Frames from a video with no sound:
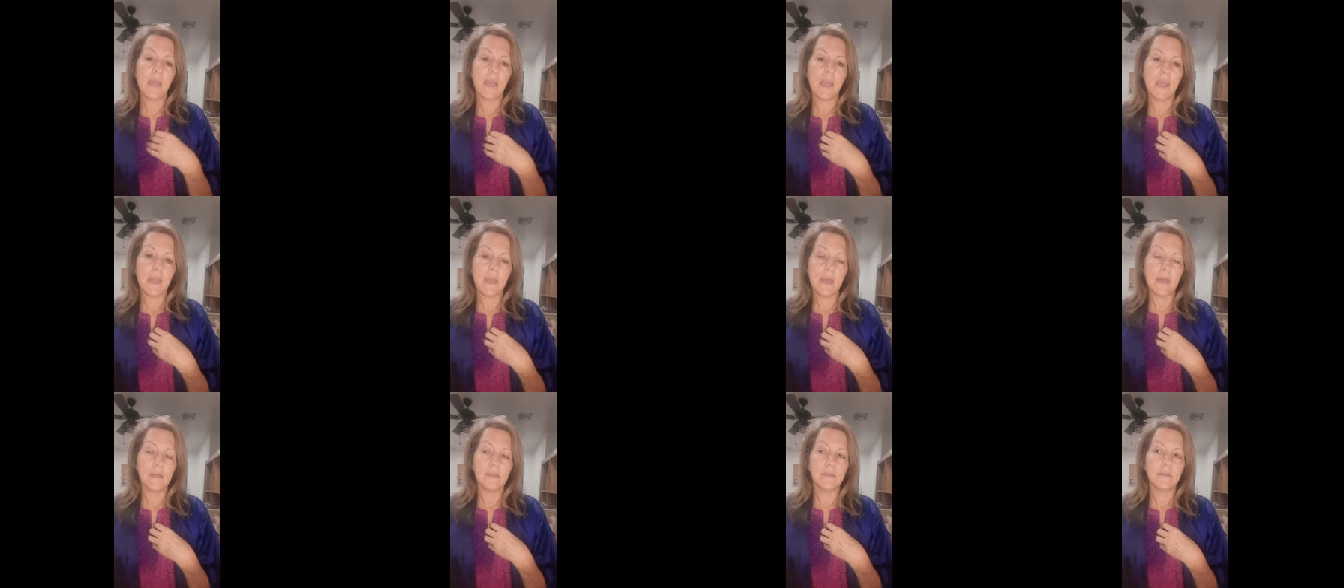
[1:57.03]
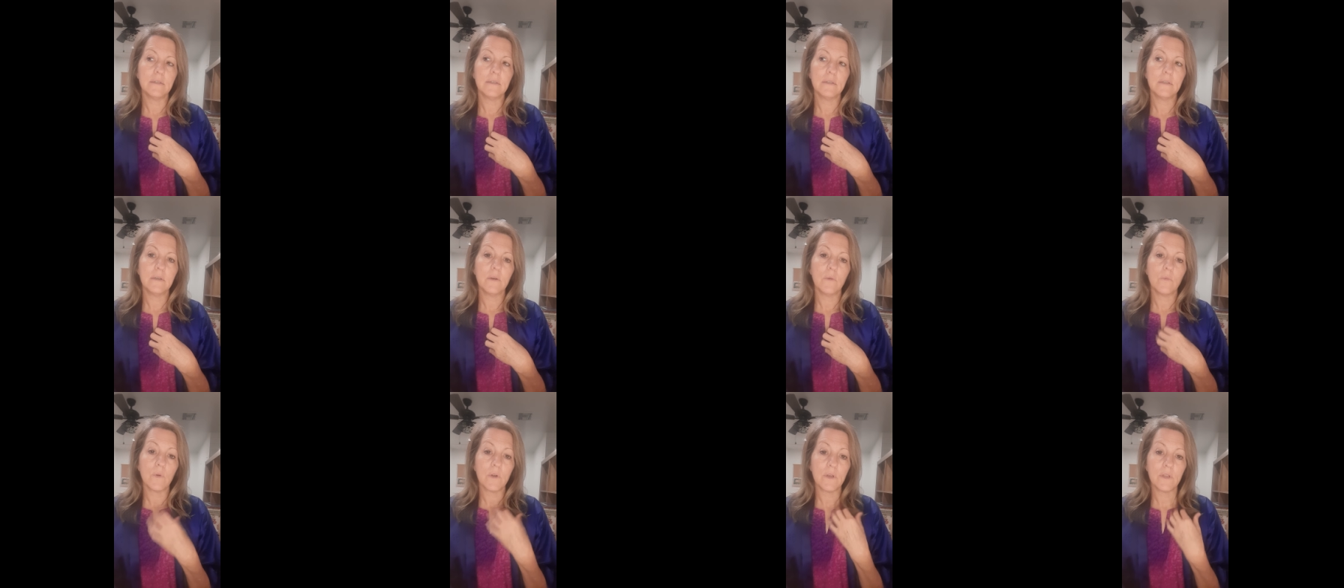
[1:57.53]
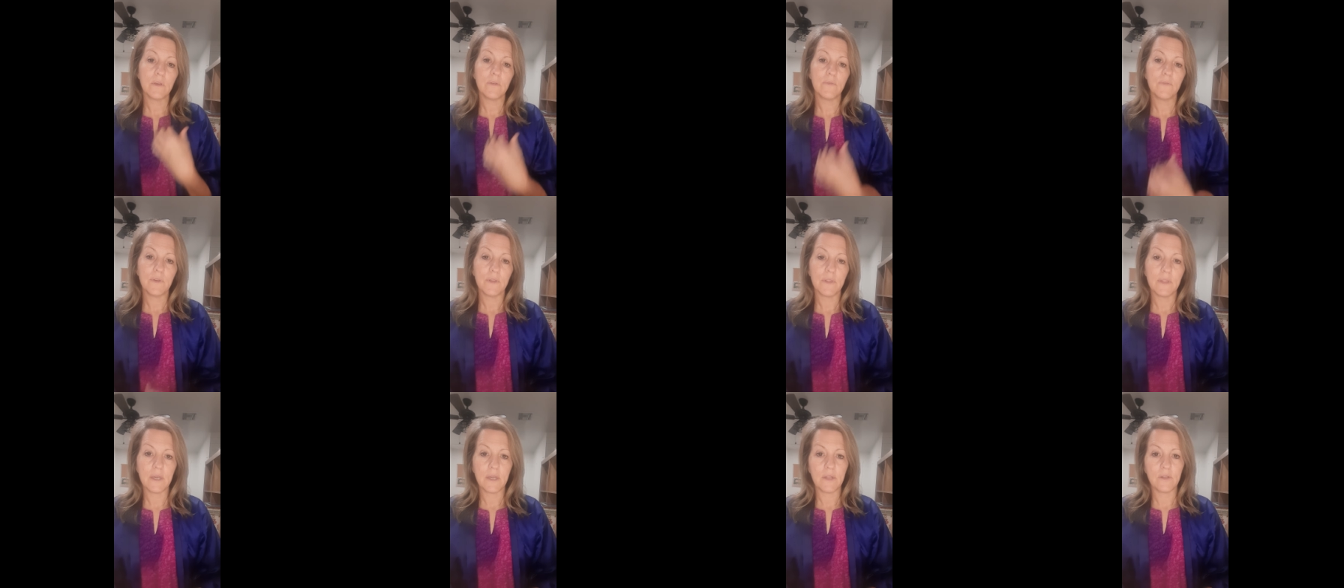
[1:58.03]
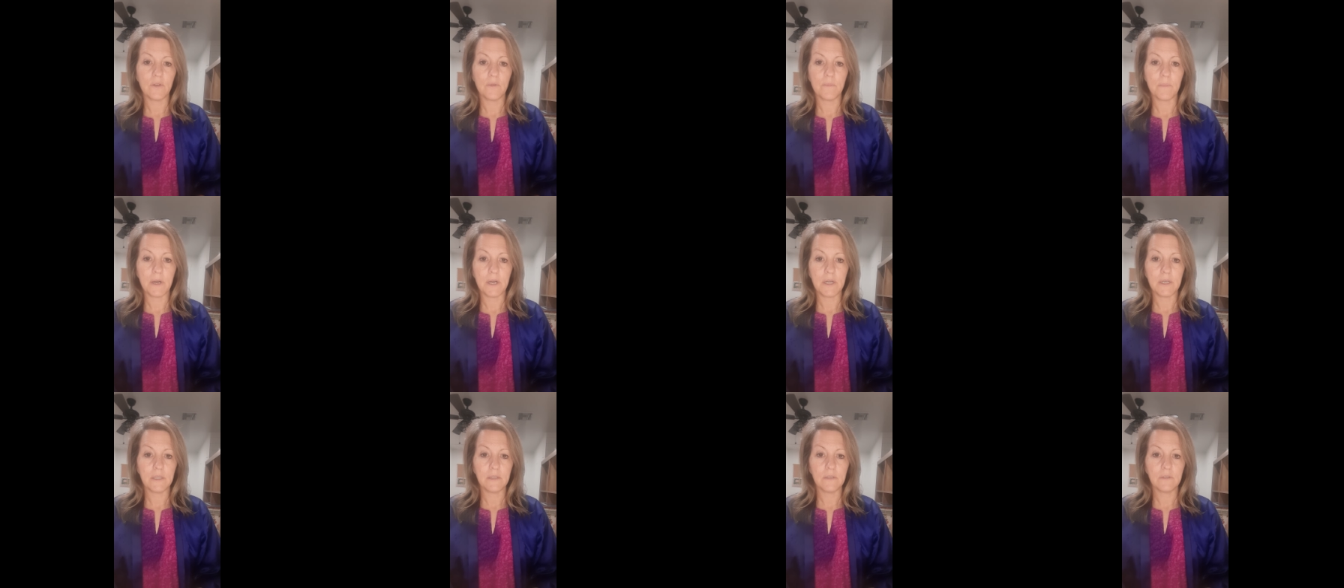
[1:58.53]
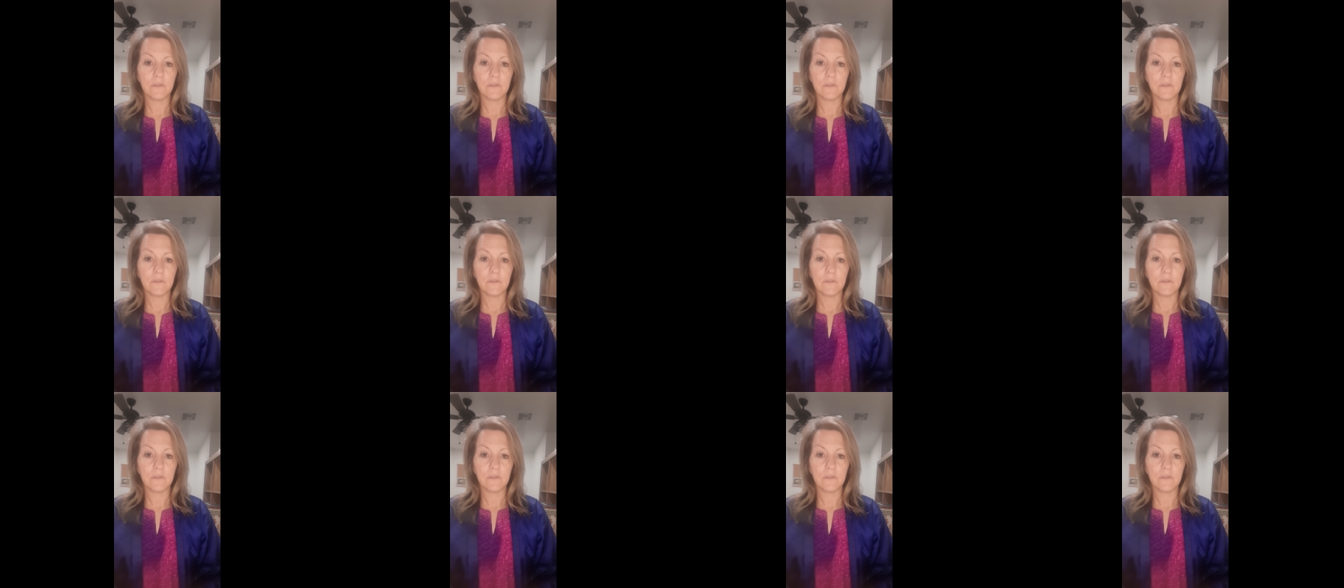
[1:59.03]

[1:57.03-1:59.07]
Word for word: And where do you feel that in your body?